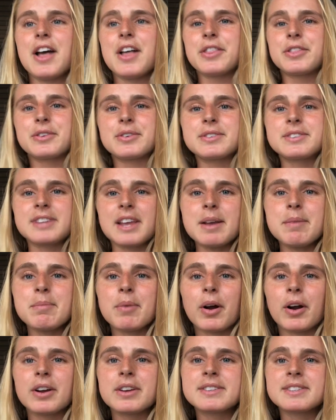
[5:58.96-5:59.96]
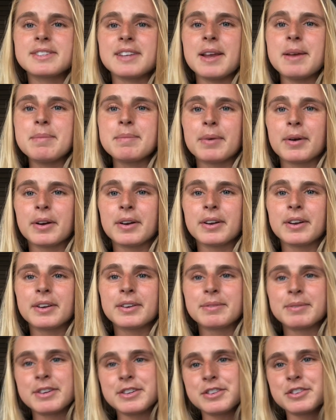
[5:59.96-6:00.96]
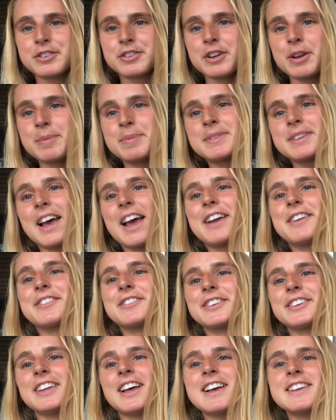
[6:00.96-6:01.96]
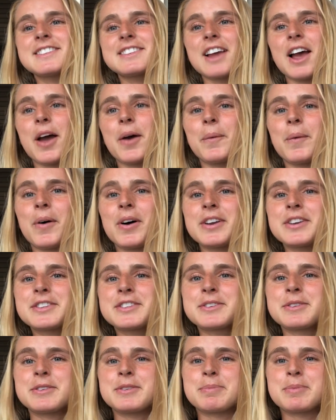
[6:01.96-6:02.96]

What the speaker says: Through St. Mark's St. Mark mission trips, I have realized I want to